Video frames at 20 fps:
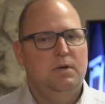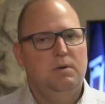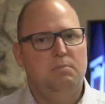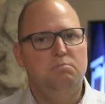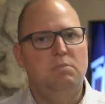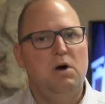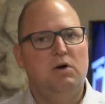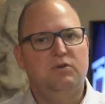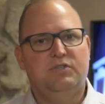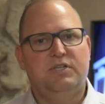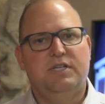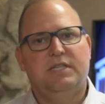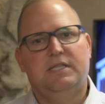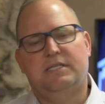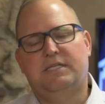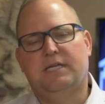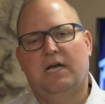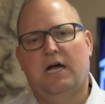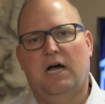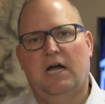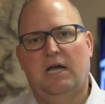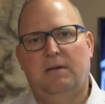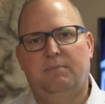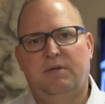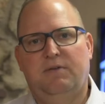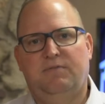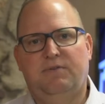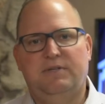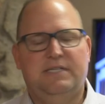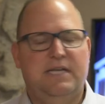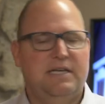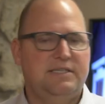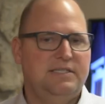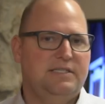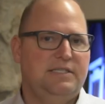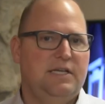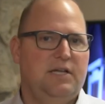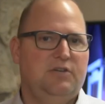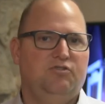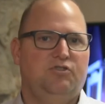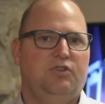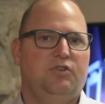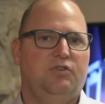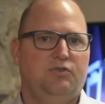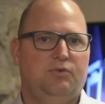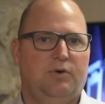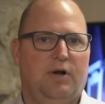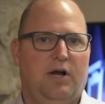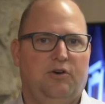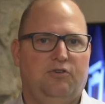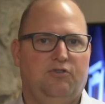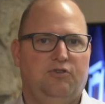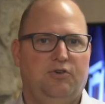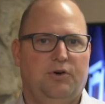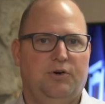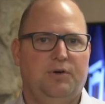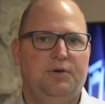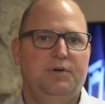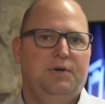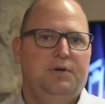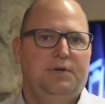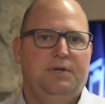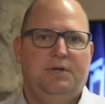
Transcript: Most of the time, if it doesn't touch the structure,